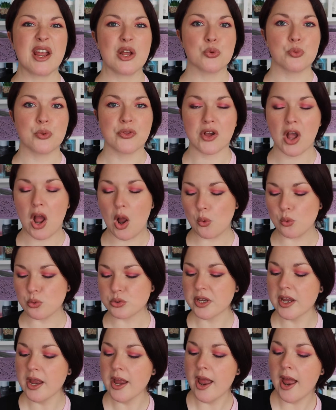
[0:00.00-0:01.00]
ill with a
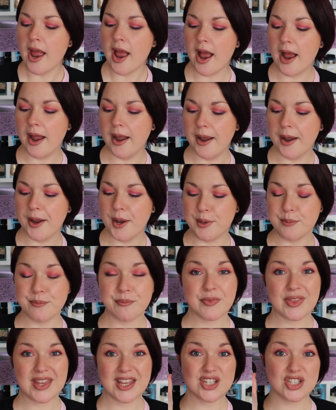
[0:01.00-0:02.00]
cold.
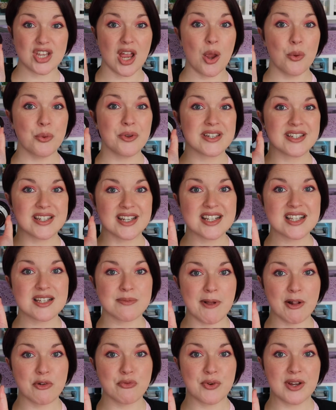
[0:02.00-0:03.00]
So did
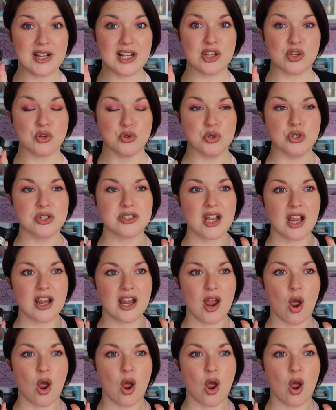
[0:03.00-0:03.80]
smell really good.